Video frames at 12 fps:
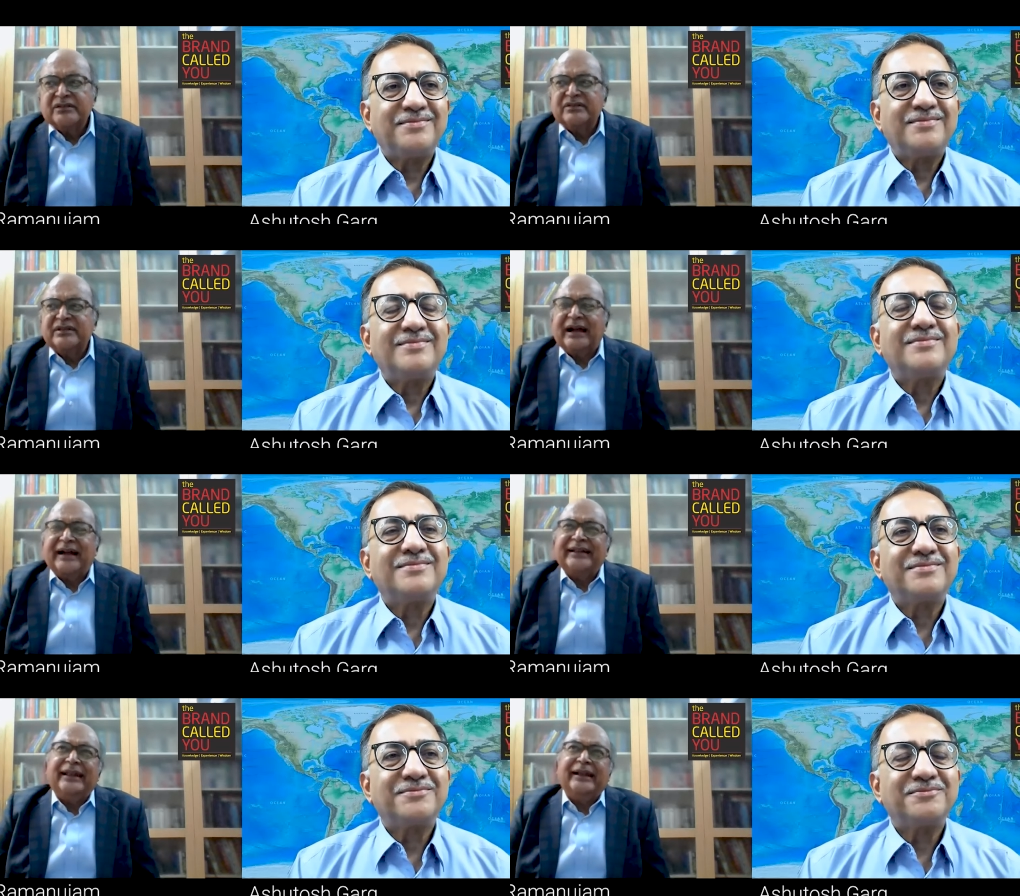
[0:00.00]
Speaker 1: See,
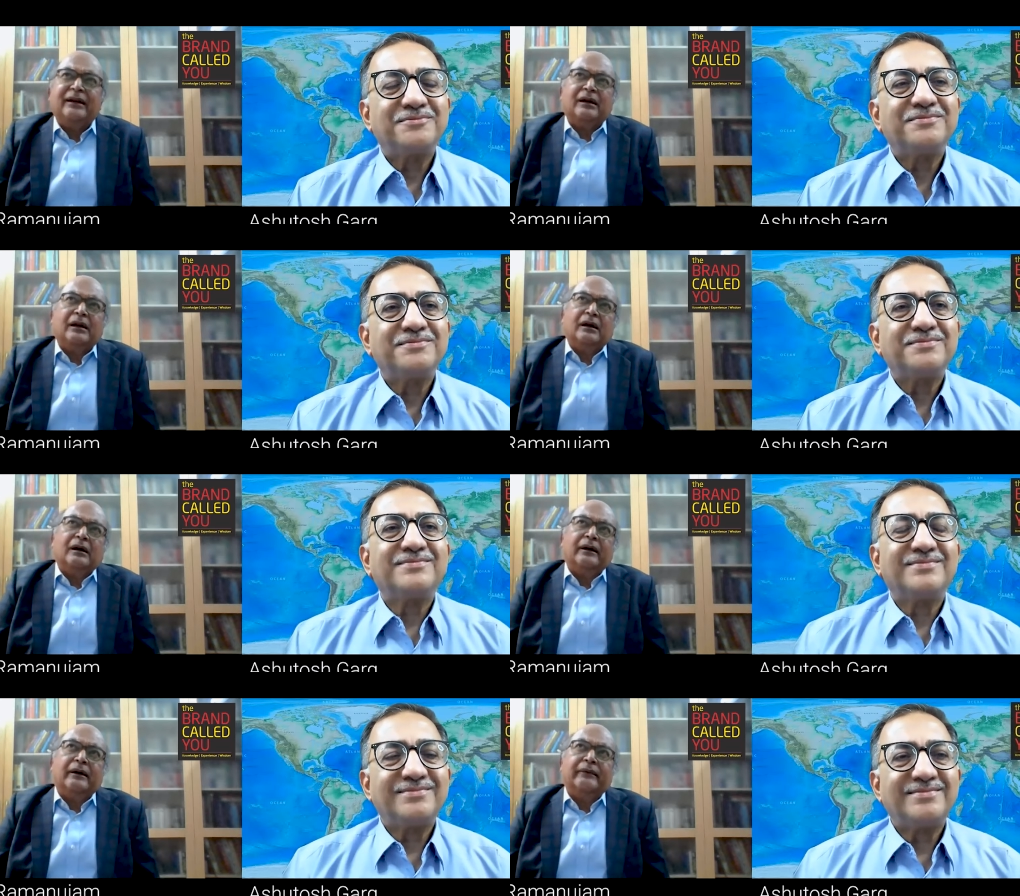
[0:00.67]
I think
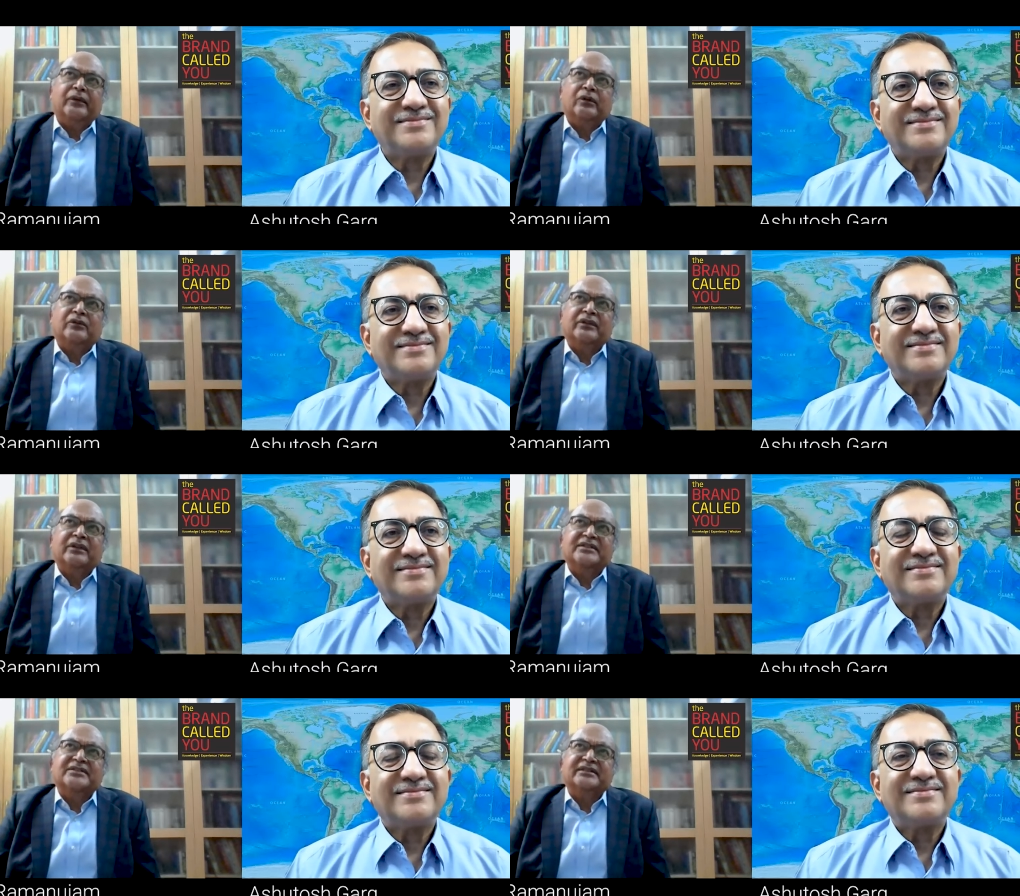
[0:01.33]
uh, you know
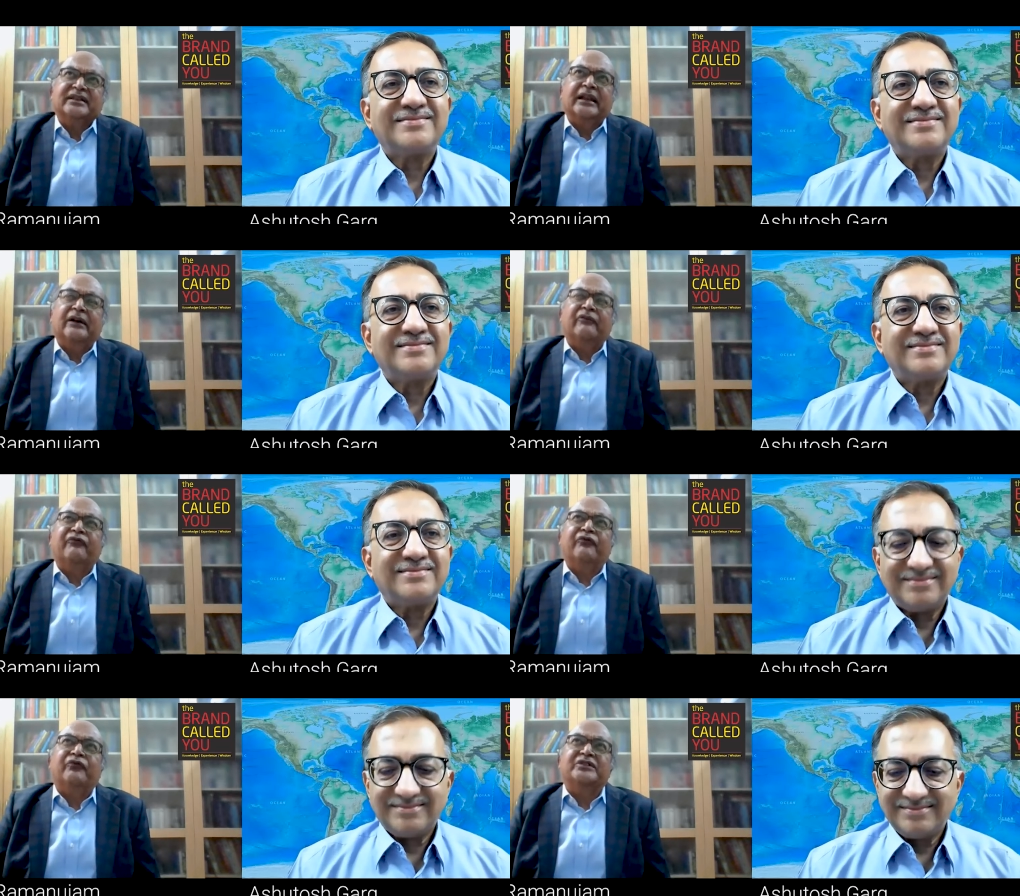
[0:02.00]
there's
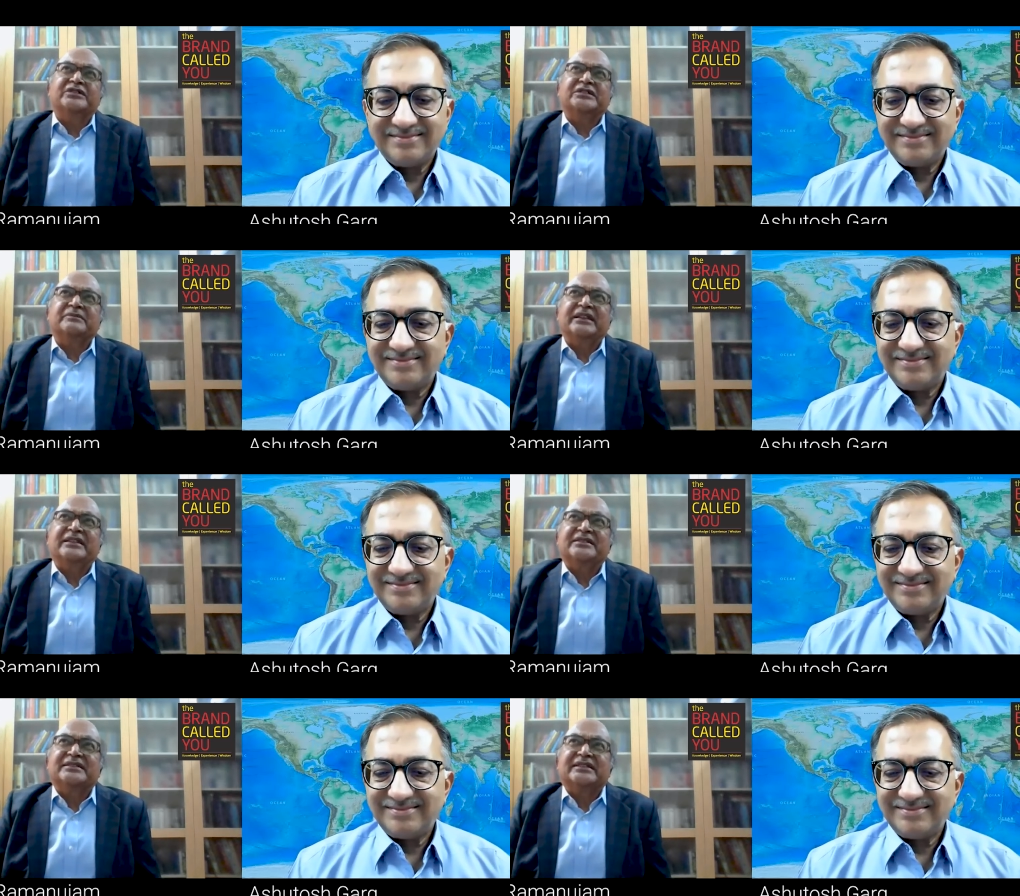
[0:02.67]
enough which has
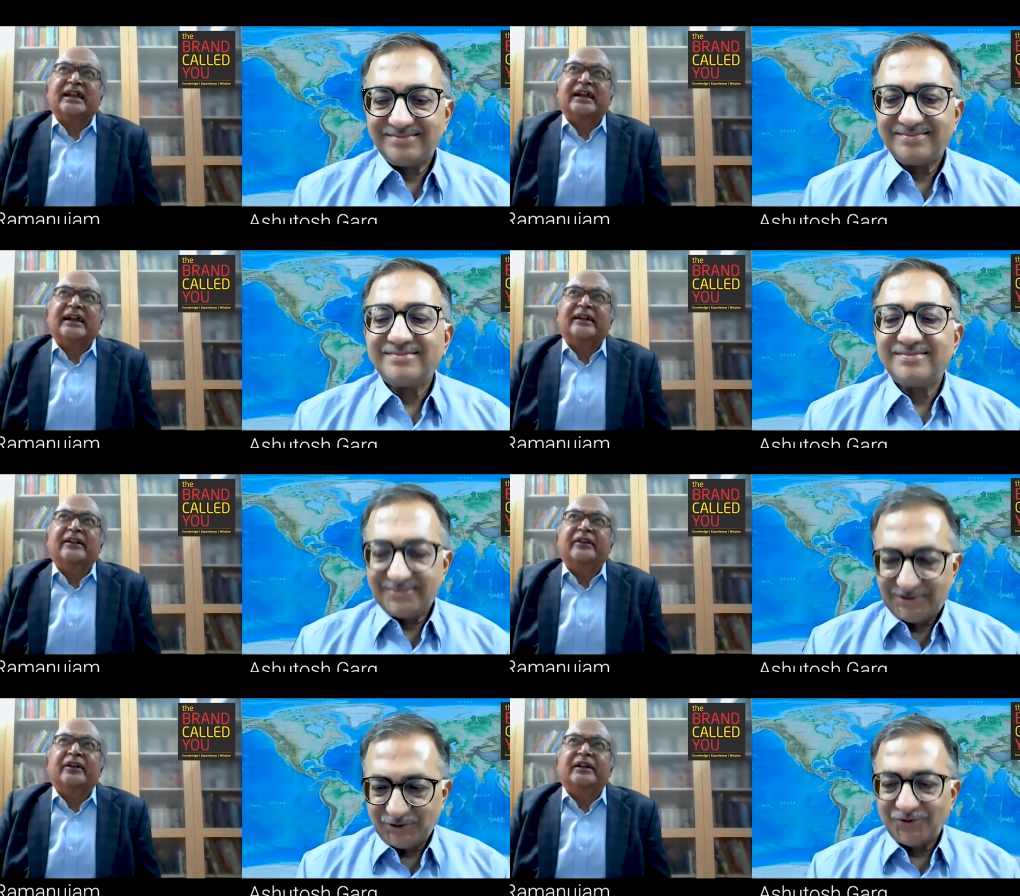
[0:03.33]
been
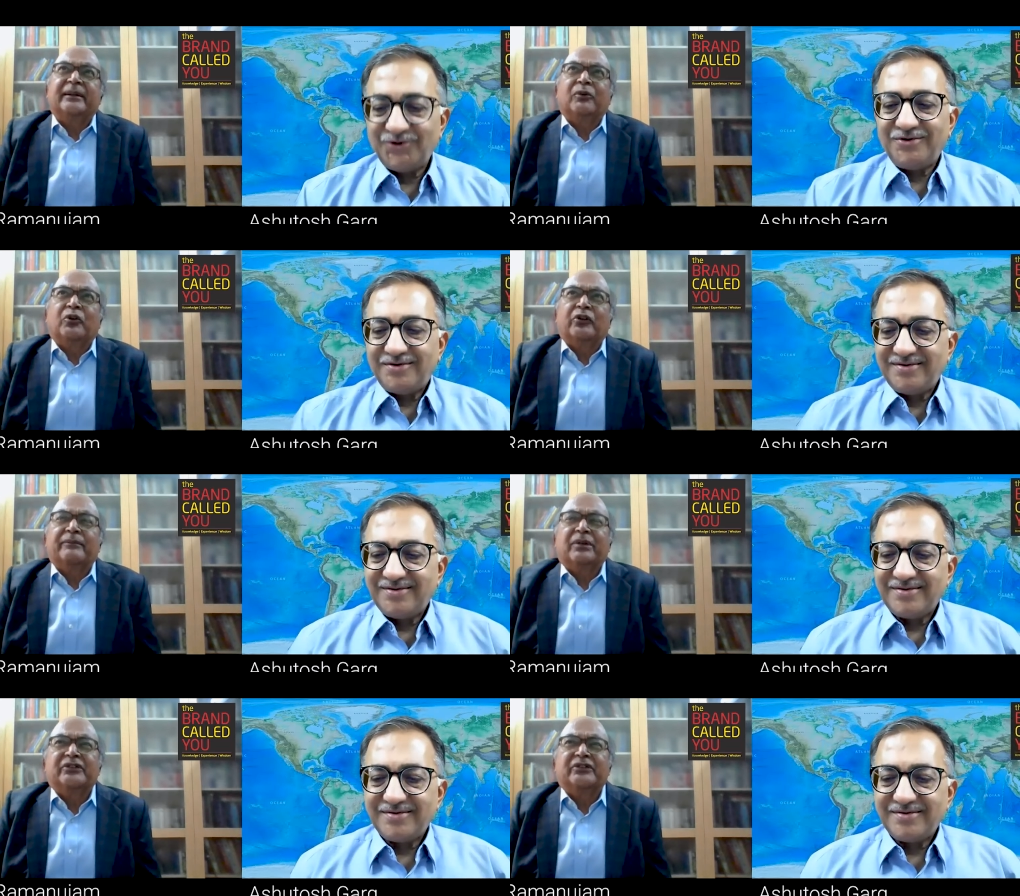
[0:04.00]
said and written about it,